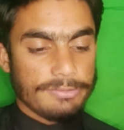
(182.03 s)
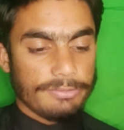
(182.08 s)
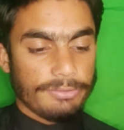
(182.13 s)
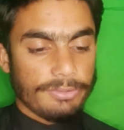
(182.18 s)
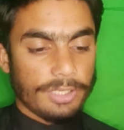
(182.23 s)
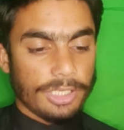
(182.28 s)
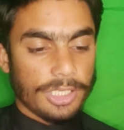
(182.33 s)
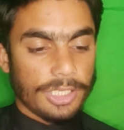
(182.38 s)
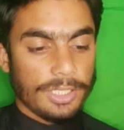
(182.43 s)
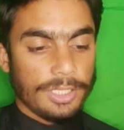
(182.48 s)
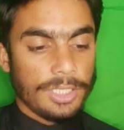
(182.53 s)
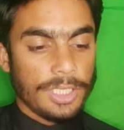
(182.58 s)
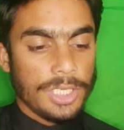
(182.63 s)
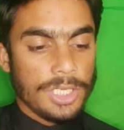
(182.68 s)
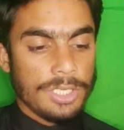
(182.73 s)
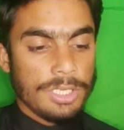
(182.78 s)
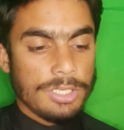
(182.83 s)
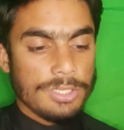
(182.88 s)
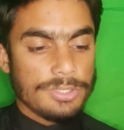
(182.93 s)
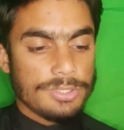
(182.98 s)
for
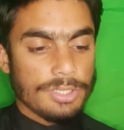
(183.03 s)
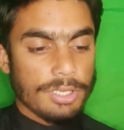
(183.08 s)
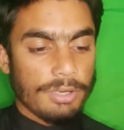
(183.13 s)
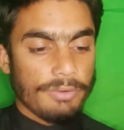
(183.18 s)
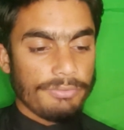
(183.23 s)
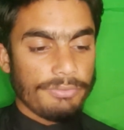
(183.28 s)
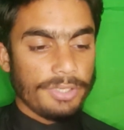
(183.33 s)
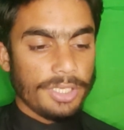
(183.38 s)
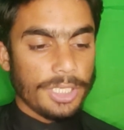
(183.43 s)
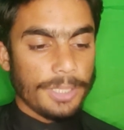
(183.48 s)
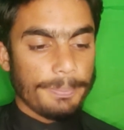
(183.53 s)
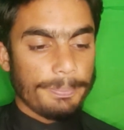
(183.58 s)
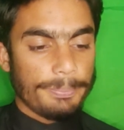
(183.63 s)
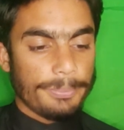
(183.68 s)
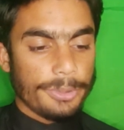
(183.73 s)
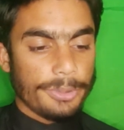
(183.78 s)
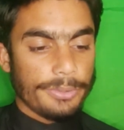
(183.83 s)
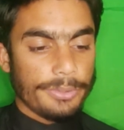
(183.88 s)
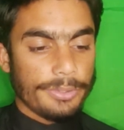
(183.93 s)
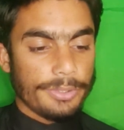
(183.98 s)
software
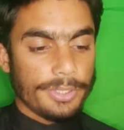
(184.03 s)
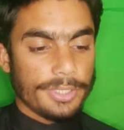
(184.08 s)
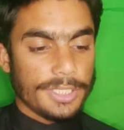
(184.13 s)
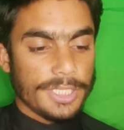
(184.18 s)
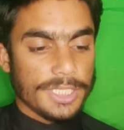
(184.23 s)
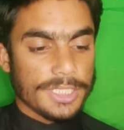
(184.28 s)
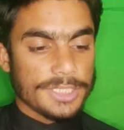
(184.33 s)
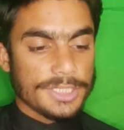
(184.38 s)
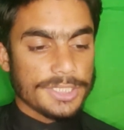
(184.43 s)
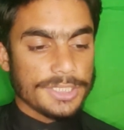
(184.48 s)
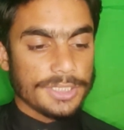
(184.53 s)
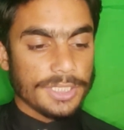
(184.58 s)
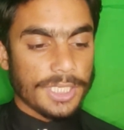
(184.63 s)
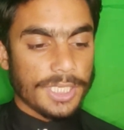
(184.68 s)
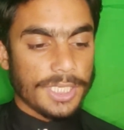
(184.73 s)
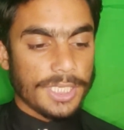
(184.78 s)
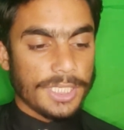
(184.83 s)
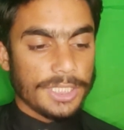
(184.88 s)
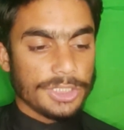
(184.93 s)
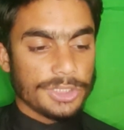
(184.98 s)
products
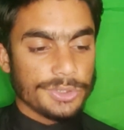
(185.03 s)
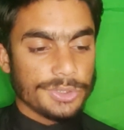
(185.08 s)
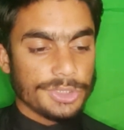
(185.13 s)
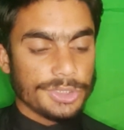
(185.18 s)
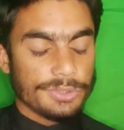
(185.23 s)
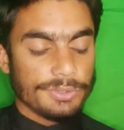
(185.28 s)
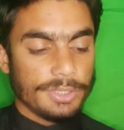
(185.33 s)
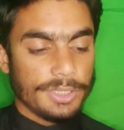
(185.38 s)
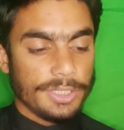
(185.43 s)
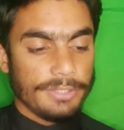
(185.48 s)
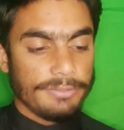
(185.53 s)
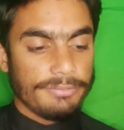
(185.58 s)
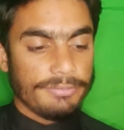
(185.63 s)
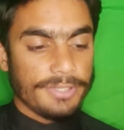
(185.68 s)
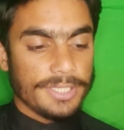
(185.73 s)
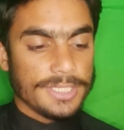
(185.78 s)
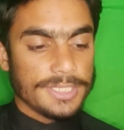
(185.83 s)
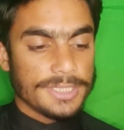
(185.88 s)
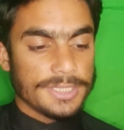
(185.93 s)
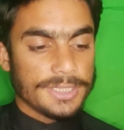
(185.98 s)
are usually
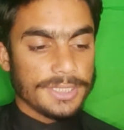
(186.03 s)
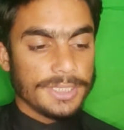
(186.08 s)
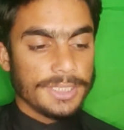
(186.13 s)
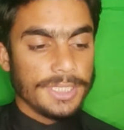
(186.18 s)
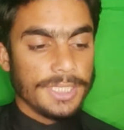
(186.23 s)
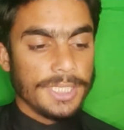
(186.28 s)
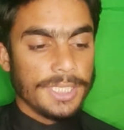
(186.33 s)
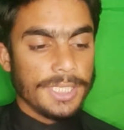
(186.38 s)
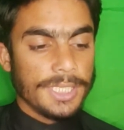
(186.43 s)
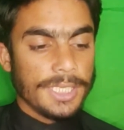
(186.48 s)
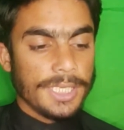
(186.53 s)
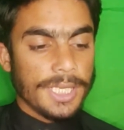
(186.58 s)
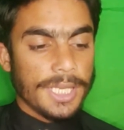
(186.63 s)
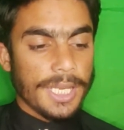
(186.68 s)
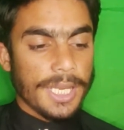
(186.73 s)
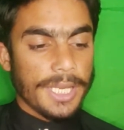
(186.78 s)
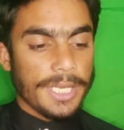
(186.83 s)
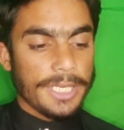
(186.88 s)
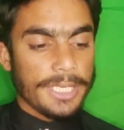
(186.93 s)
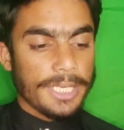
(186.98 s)
first
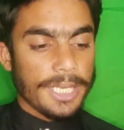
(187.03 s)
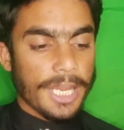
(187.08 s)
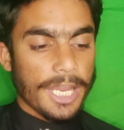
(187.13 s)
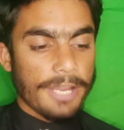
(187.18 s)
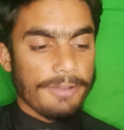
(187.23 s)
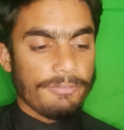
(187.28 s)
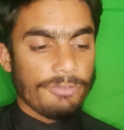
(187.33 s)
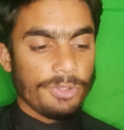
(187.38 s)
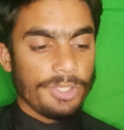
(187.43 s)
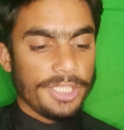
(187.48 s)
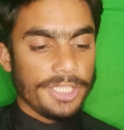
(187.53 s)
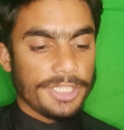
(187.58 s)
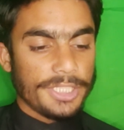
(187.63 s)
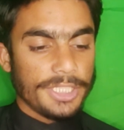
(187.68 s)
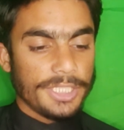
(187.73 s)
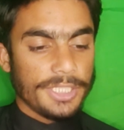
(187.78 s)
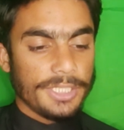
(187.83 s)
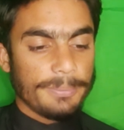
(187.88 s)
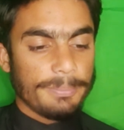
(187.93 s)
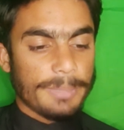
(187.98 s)

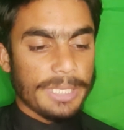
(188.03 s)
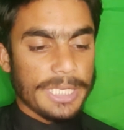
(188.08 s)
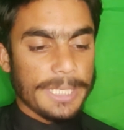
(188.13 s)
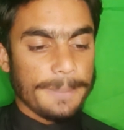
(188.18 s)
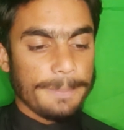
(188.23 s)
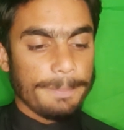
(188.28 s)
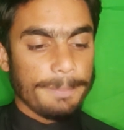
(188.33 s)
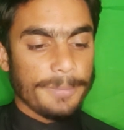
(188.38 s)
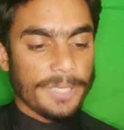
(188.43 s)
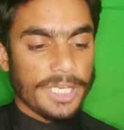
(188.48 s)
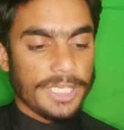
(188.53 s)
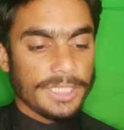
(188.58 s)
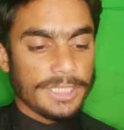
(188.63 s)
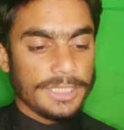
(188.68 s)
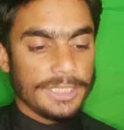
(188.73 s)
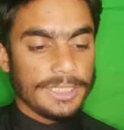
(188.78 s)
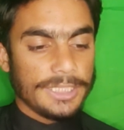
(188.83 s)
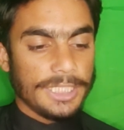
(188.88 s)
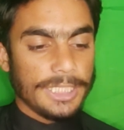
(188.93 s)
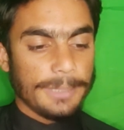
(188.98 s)
evaluated by
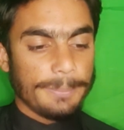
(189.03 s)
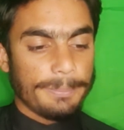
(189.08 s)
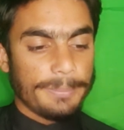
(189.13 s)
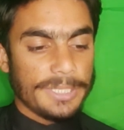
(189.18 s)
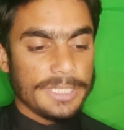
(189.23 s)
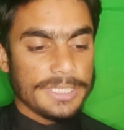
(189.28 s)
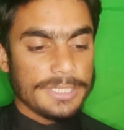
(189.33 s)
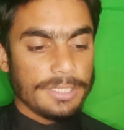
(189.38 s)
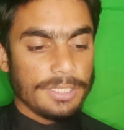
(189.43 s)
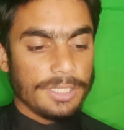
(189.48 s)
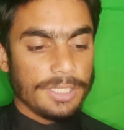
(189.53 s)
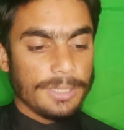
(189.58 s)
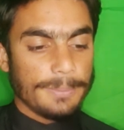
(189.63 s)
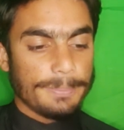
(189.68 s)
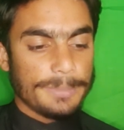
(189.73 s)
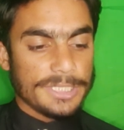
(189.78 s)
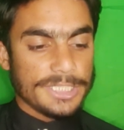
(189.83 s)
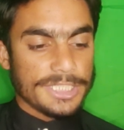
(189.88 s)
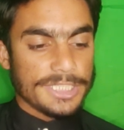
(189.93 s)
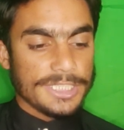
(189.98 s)
marketing
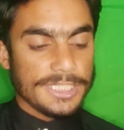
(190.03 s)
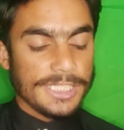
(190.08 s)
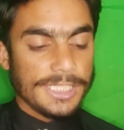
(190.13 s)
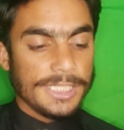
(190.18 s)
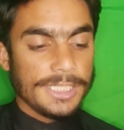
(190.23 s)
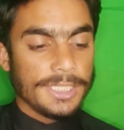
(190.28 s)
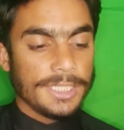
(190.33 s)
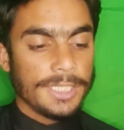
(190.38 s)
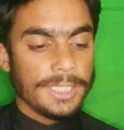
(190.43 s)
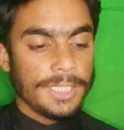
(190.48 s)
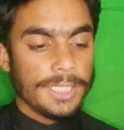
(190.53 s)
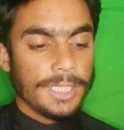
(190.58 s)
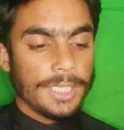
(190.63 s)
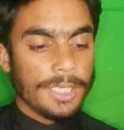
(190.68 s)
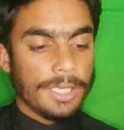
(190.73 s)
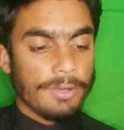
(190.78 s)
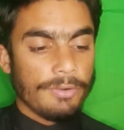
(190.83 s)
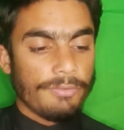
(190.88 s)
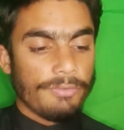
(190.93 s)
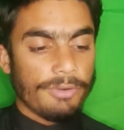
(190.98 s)
personnel
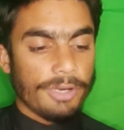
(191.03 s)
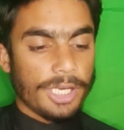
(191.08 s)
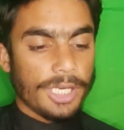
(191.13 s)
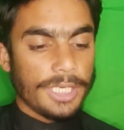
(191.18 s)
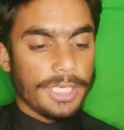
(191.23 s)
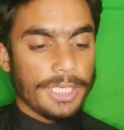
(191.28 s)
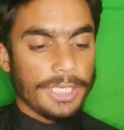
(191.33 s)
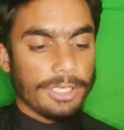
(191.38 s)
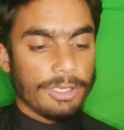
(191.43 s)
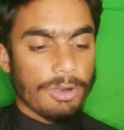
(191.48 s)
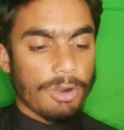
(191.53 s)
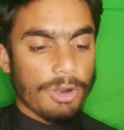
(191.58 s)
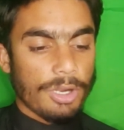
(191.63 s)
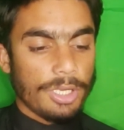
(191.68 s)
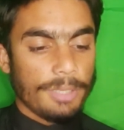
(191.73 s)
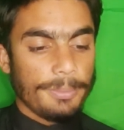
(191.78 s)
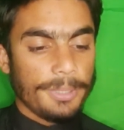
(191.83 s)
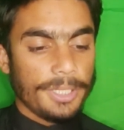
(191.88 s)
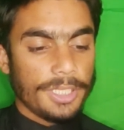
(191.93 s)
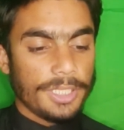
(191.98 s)
for
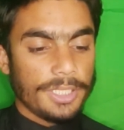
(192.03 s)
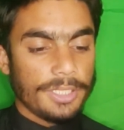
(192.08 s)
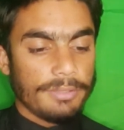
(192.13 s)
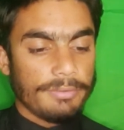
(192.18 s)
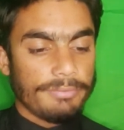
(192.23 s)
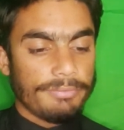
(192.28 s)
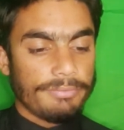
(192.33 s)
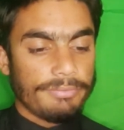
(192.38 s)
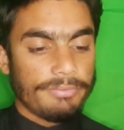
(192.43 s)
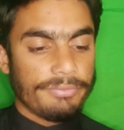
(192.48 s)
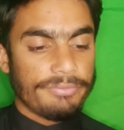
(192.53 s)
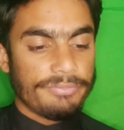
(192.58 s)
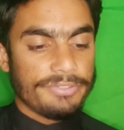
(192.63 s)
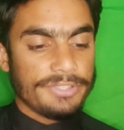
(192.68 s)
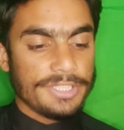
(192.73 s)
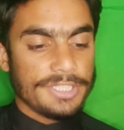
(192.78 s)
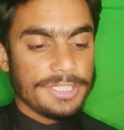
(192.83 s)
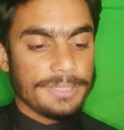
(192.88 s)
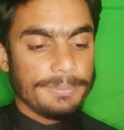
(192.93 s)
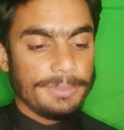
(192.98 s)
economic
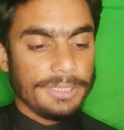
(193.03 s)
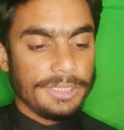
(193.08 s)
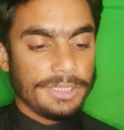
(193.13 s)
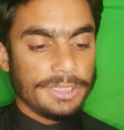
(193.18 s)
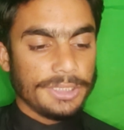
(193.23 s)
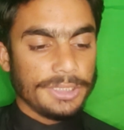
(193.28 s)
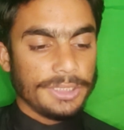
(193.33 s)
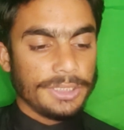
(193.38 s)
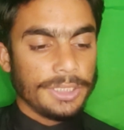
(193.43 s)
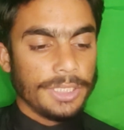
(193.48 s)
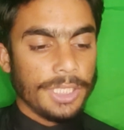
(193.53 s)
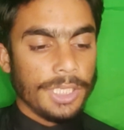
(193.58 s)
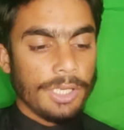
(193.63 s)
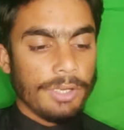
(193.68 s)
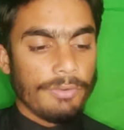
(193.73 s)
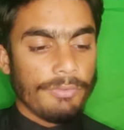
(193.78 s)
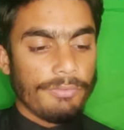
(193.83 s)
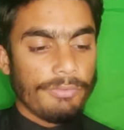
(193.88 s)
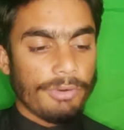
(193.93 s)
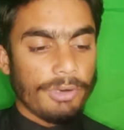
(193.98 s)
feasibility,
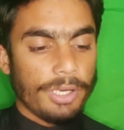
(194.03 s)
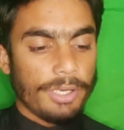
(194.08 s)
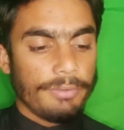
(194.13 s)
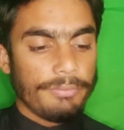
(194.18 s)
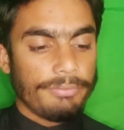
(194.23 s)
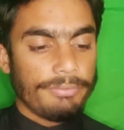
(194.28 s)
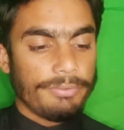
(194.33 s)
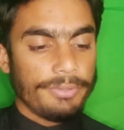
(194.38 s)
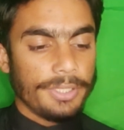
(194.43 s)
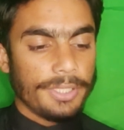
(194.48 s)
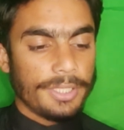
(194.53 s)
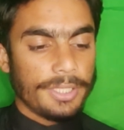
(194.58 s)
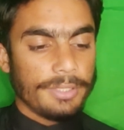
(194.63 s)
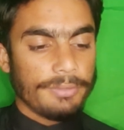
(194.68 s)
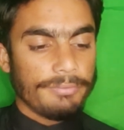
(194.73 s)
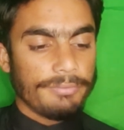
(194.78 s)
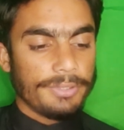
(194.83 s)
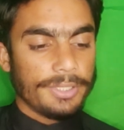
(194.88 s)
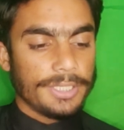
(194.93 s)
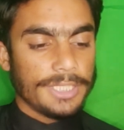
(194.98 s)
for fit
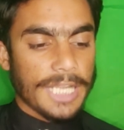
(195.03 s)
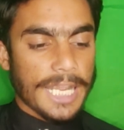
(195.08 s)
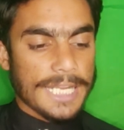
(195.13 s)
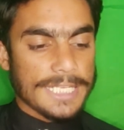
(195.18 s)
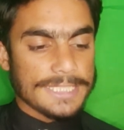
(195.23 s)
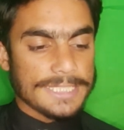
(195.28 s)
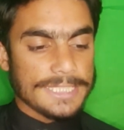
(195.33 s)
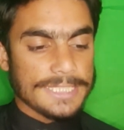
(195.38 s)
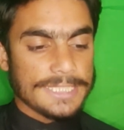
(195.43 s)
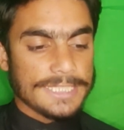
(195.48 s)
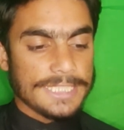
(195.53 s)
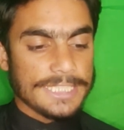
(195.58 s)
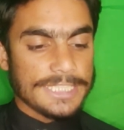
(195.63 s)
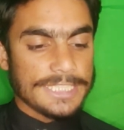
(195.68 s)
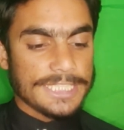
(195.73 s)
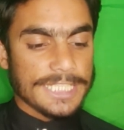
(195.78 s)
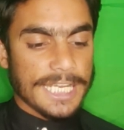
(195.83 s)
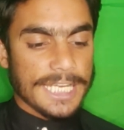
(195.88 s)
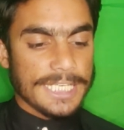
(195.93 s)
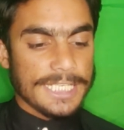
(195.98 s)
with
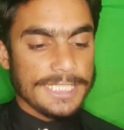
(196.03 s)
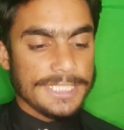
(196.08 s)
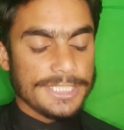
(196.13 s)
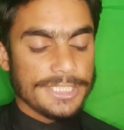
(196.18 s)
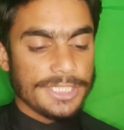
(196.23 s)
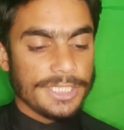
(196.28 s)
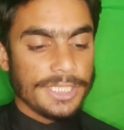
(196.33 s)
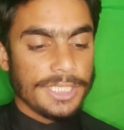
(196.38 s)
existing channels